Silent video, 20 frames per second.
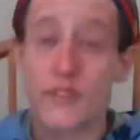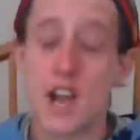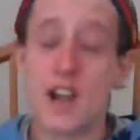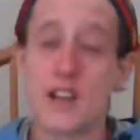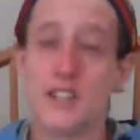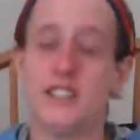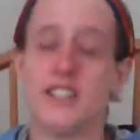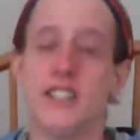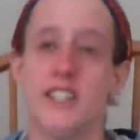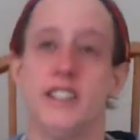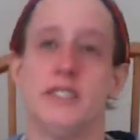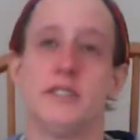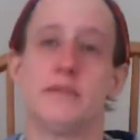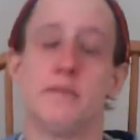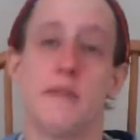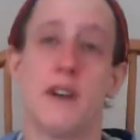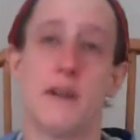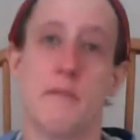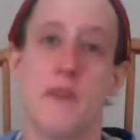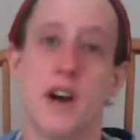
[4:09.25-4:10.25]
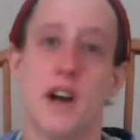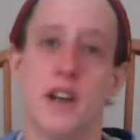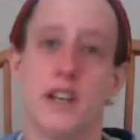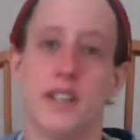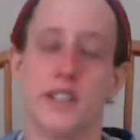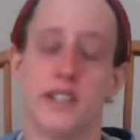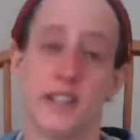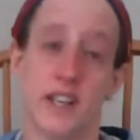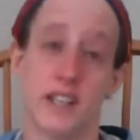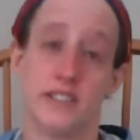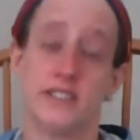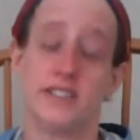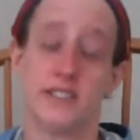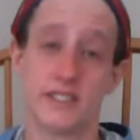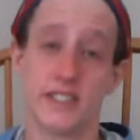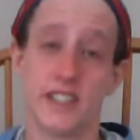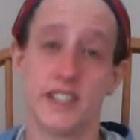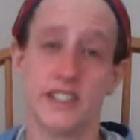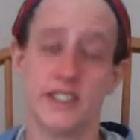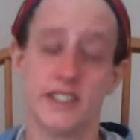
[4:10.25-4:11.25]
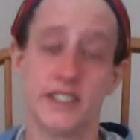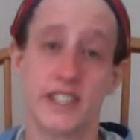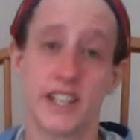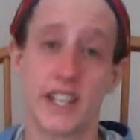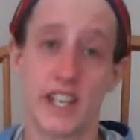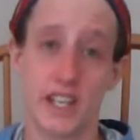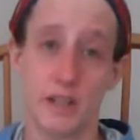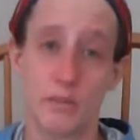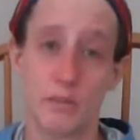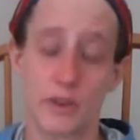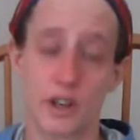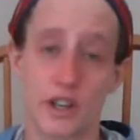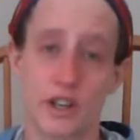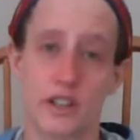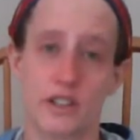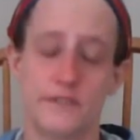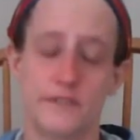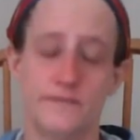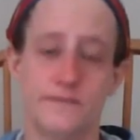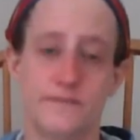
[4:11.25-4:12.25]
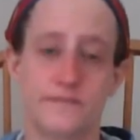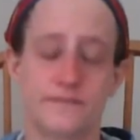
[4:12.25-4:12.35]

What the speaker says: I changed my mind, and I decided to keep her.